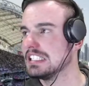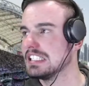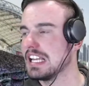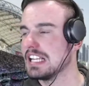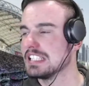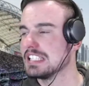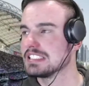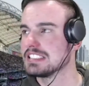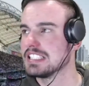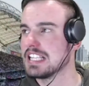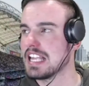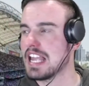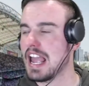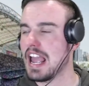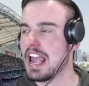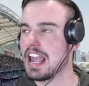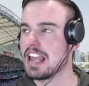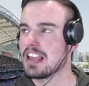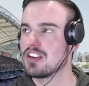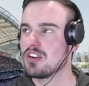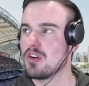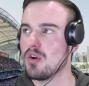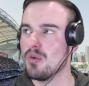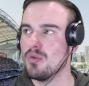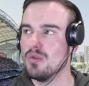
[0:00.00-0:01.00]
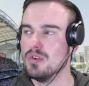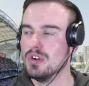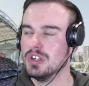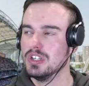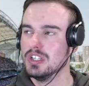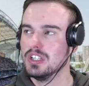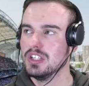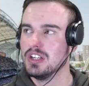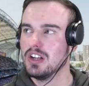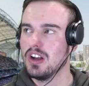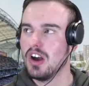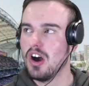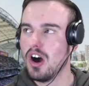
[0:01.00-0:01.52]
that's the ankle
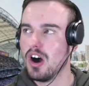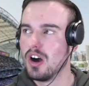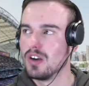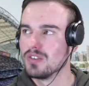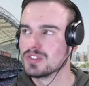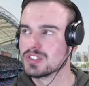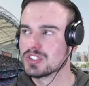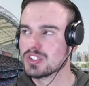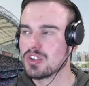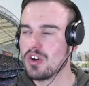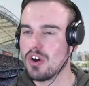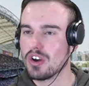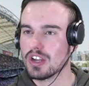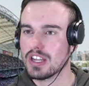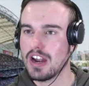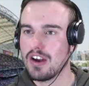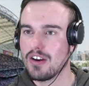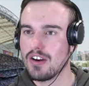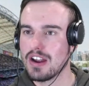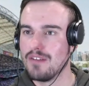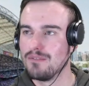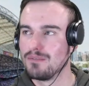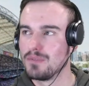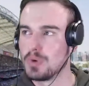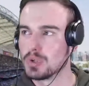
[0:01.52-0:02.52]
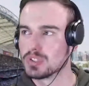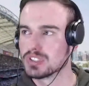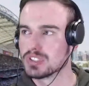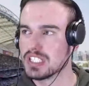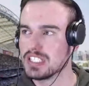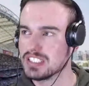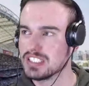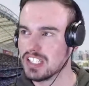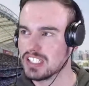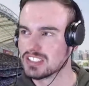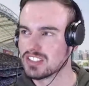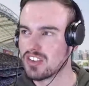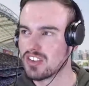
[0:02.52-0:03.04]
of Scott Curry. Unfortunately,
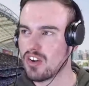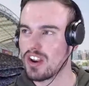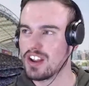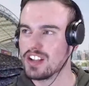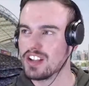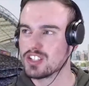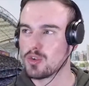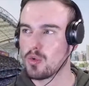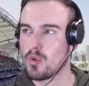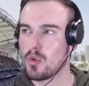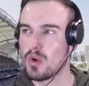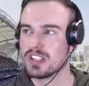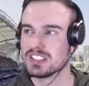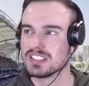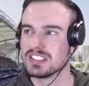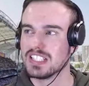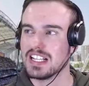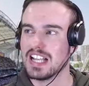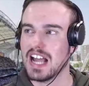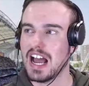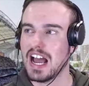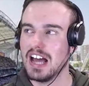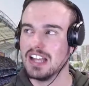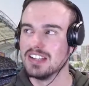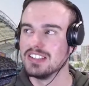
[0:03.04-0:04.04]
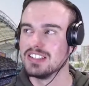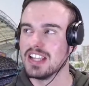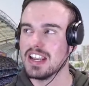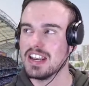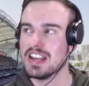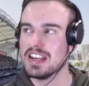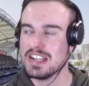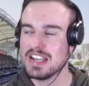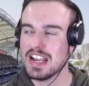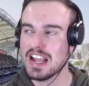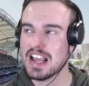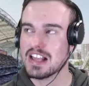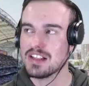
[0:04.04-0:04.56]
just got it twisted
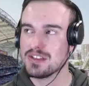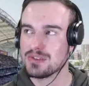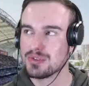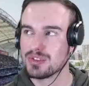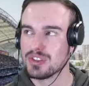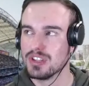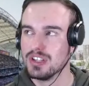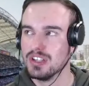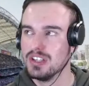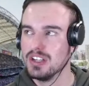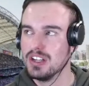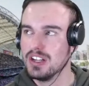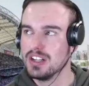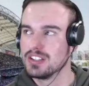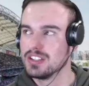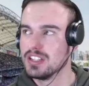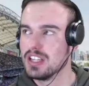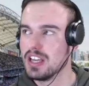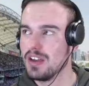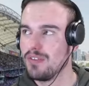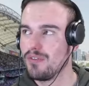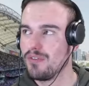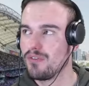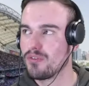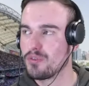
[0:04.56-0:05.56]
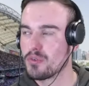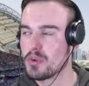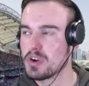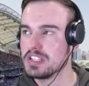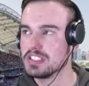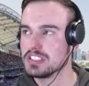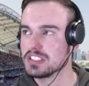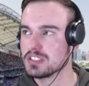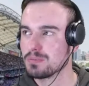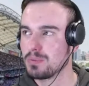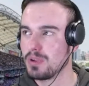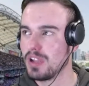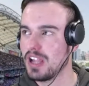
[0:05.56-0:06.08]
underneath the
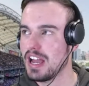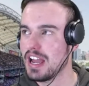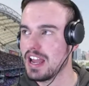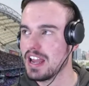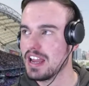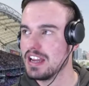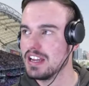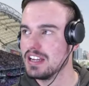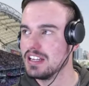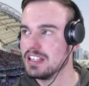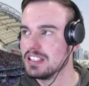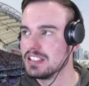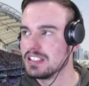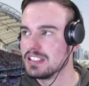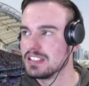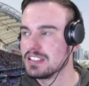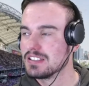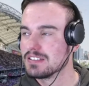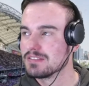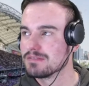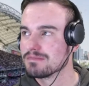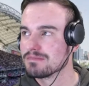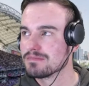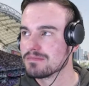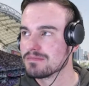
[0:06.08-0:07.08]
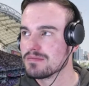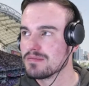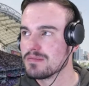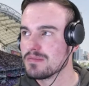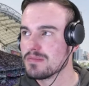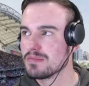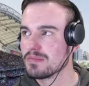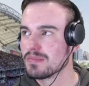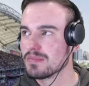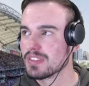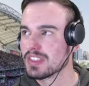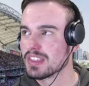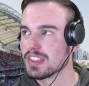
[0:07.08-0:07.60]
French player.
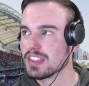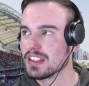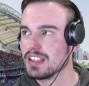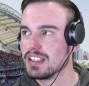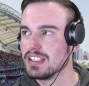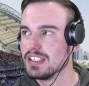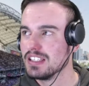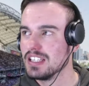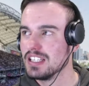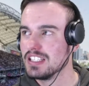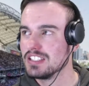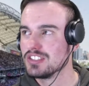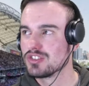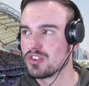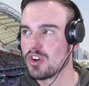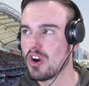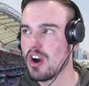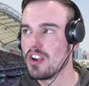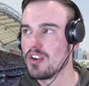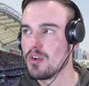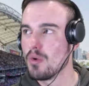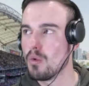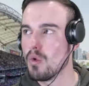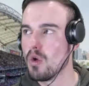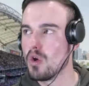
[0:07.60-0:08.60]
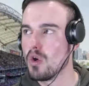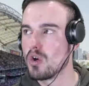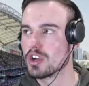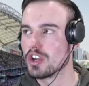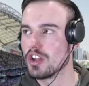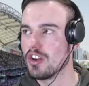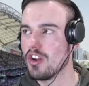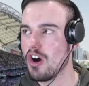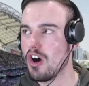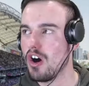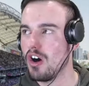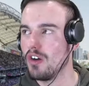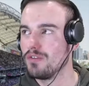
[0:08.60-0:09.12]
He's trying to walk
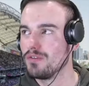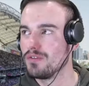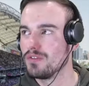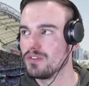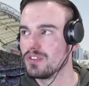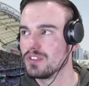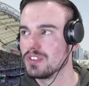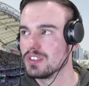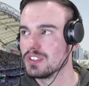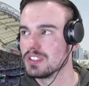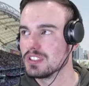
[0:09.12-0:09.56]
it off.